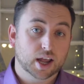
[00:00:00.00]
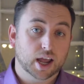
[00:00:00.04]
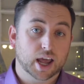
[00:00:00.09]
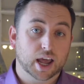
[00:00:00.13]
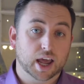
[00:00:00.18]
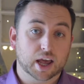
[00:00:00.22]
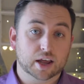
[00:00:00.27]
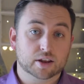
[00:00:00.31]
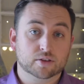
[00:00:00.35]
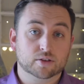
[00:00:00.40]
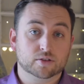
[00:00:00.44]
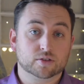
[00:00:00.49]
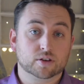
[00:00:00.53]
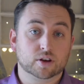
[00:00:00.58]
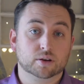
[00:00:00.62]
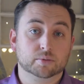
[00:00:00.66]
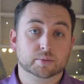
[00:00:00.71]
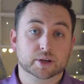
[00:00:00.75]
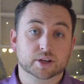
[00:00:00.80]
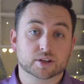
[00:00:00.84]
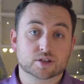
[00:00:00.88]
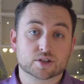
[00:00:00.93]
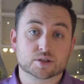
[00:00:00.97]
and there's going to
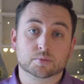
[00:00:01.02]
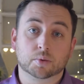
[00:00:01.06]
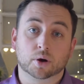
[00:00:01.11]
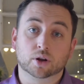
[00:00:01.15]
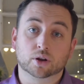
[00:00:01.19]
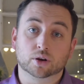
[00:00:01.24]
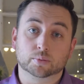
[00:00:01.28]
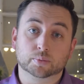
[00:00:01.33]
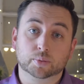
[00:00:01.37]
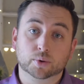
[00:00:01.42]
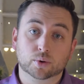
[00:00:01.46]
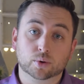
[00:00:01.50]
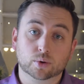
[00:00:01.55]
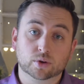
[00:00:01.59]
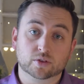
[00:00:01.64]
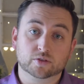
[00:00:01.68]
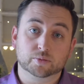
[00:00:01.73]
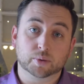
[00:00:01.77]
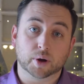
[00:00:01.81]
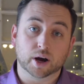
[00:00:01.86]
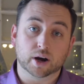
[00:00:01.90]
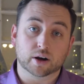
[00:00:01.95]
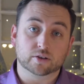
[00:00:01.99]
be a smaller pool
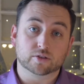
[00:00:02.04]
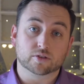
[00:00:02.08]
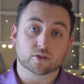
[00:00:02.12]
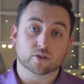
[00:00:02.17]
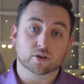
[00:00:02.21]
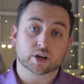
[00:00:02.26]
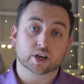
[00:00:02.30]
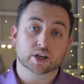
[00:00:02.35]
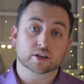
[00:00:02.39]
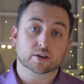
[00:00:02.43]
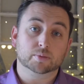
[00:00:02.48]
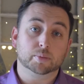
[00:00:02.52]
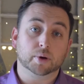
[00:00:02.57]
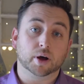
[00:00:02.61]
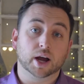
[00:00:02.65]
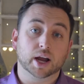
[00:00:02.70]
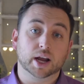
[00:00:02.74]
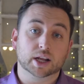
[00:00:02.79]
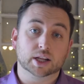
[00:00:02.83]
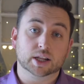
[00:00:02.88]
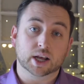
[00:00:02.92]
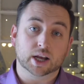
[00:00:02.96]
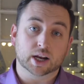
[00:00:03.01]
of buyers looking to
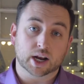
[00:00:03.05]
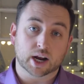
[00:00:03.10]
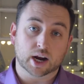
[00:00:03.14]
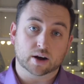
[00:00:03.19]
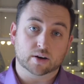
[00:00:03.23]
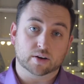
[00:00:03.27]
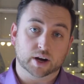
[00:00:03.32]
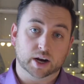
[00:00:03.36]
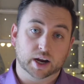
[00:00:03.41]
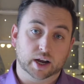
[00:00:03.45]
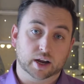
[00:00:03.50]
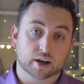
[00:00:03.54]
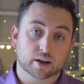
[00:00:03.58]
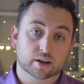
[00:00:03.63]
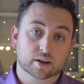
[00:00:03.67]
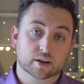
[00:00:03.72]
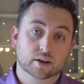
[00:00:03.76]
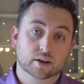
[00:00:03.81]
buy in that area.